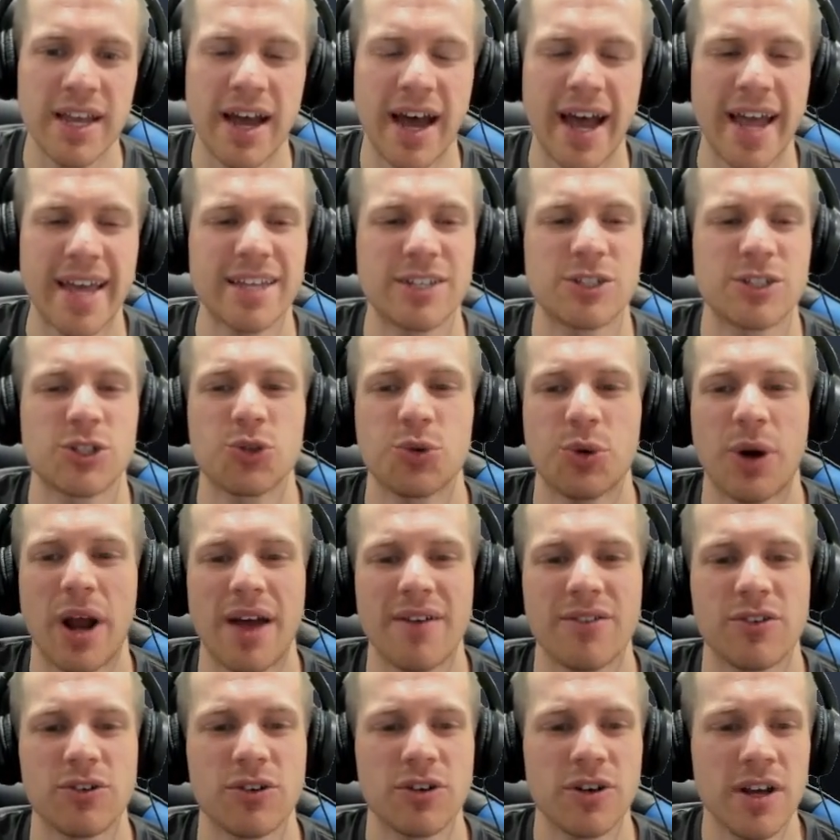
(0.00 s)
I can
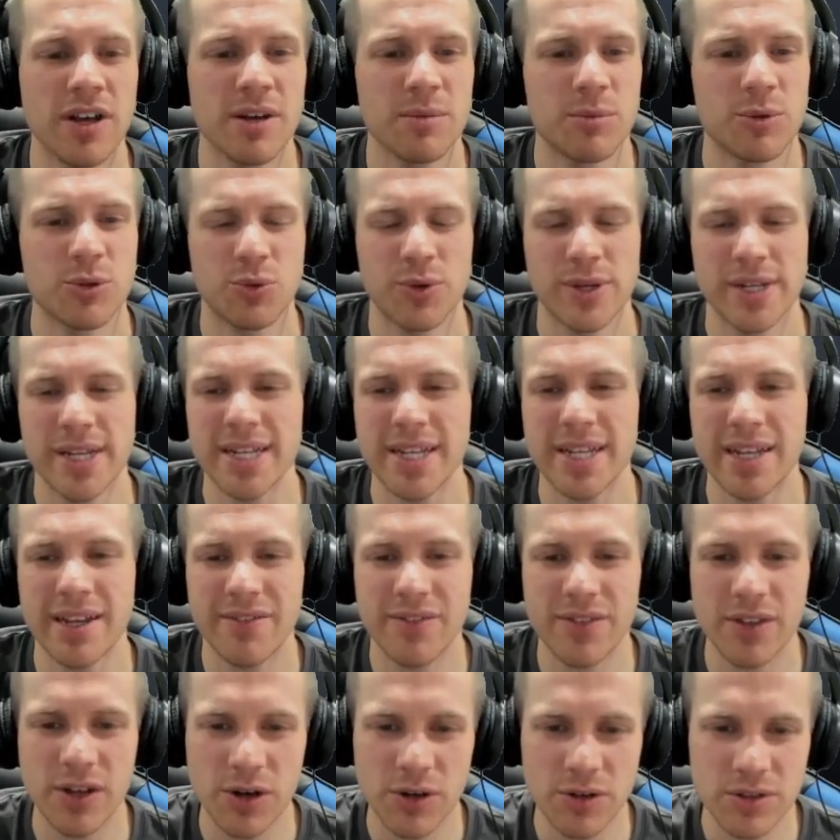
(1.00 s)
travel between any
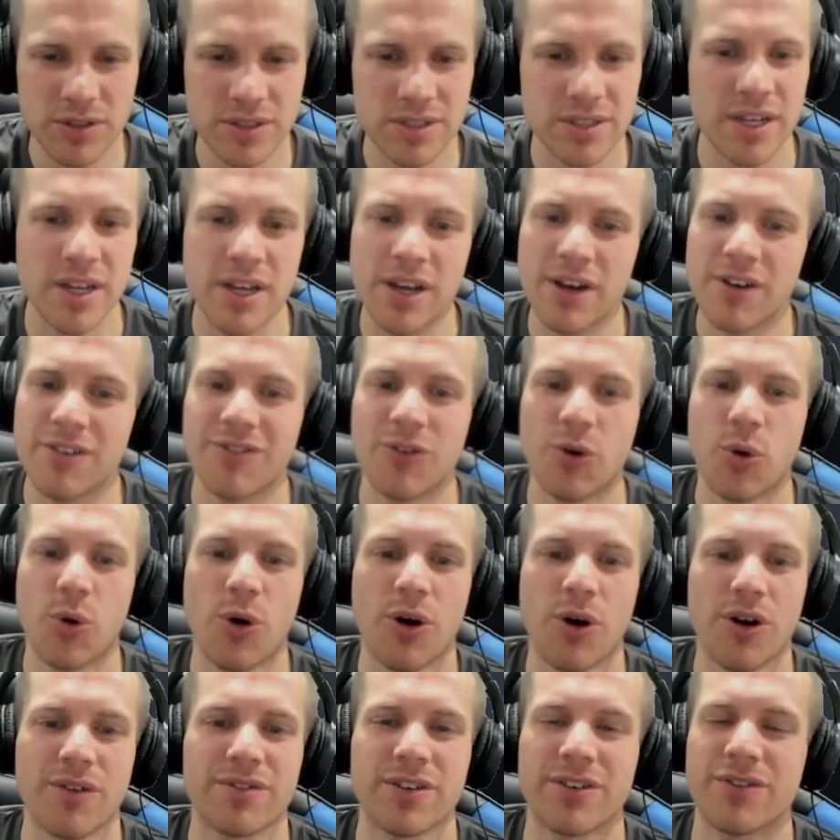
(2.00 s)
of those
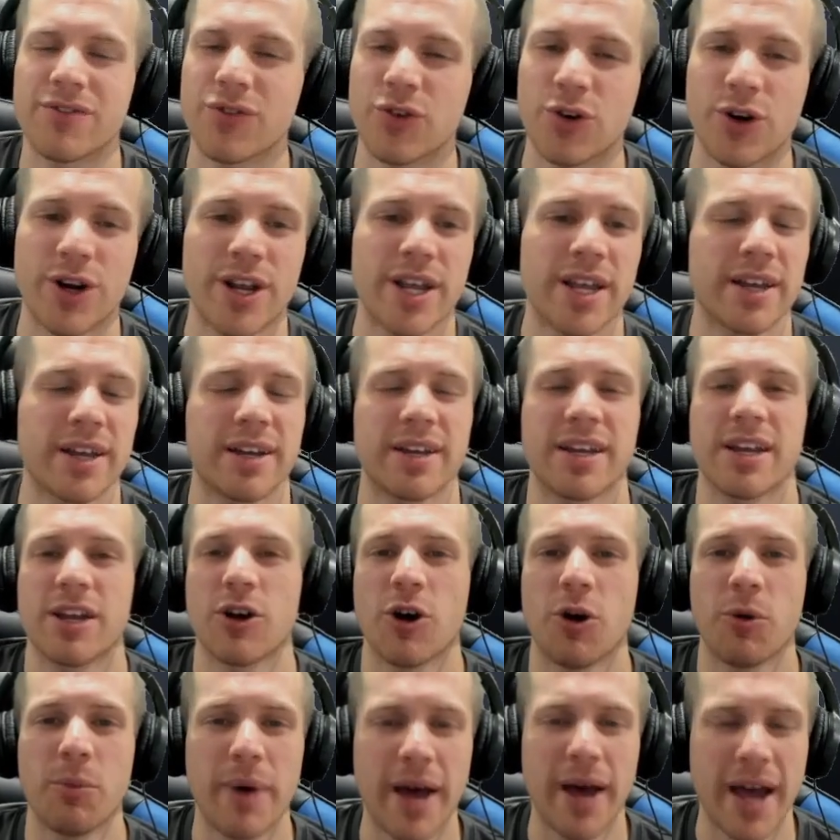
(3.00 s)
for free. I can
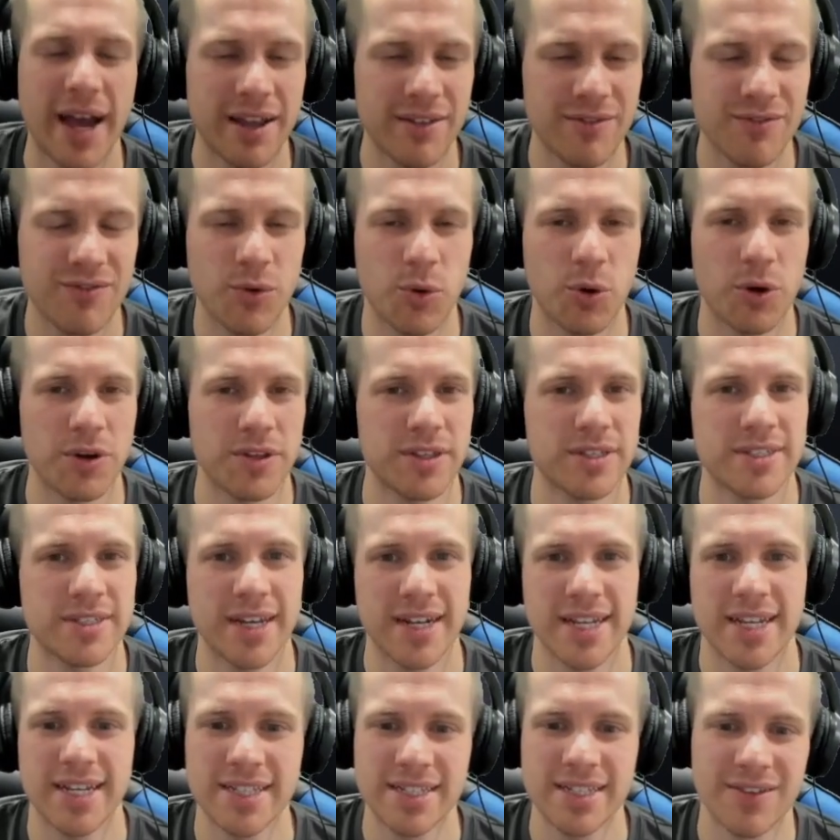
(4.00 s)
go back and forth
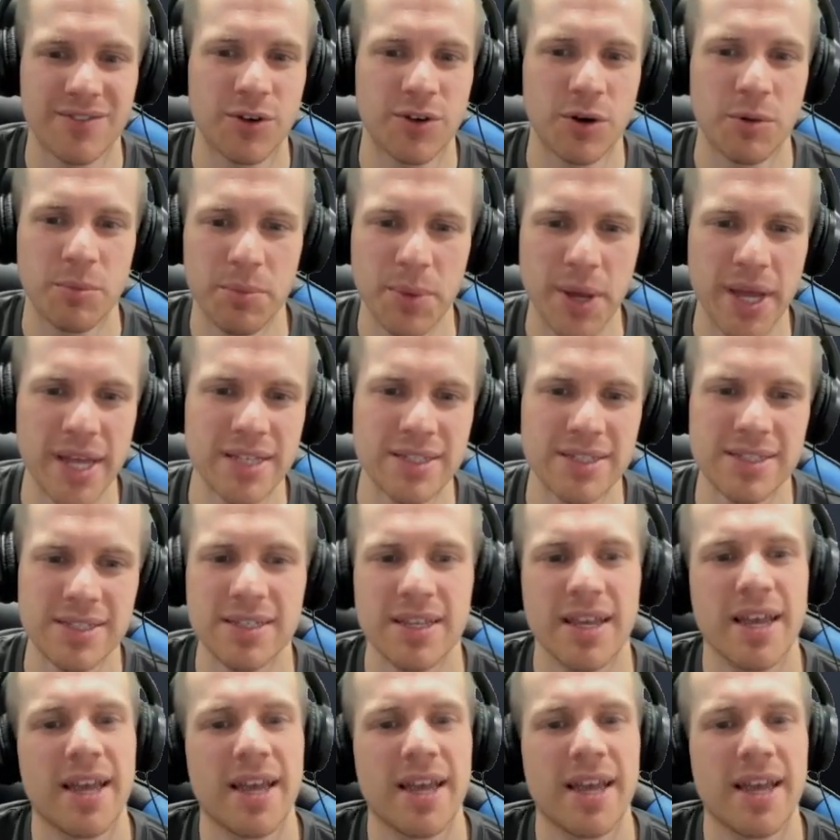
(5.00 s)
setting different baits.